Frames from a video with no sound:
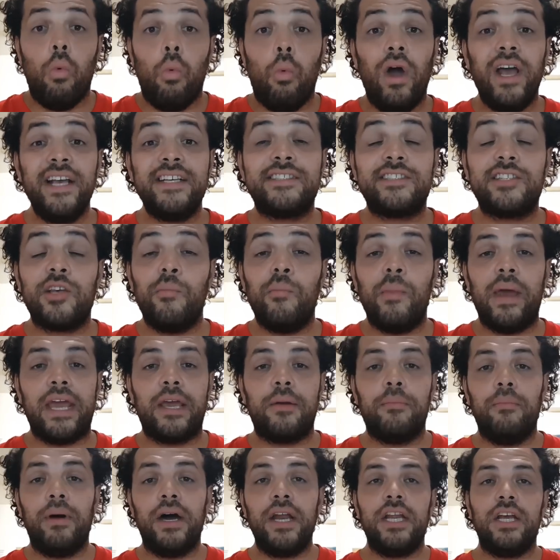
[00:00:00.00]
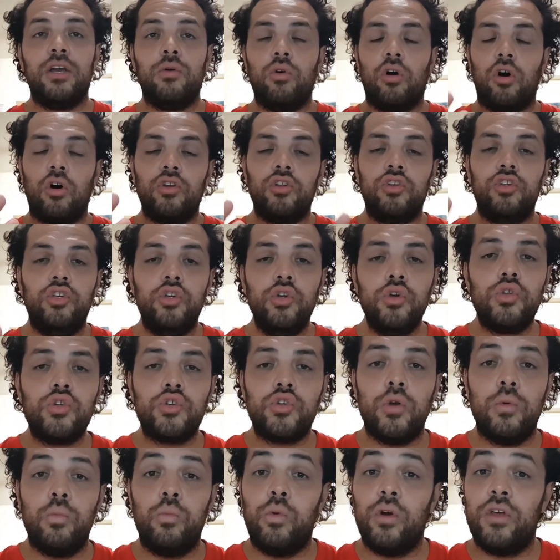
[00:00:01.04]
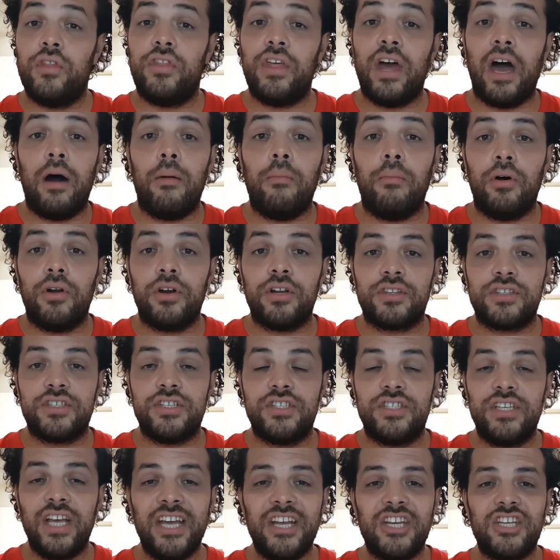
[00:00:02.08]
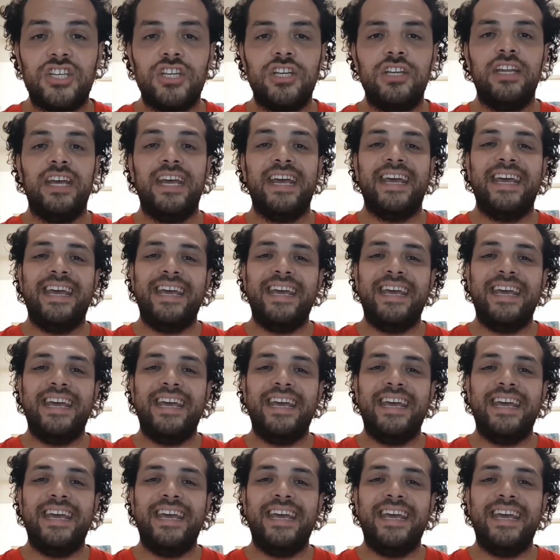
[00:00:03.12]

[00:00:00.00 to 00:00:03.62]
ways to make money on YouTube without monetization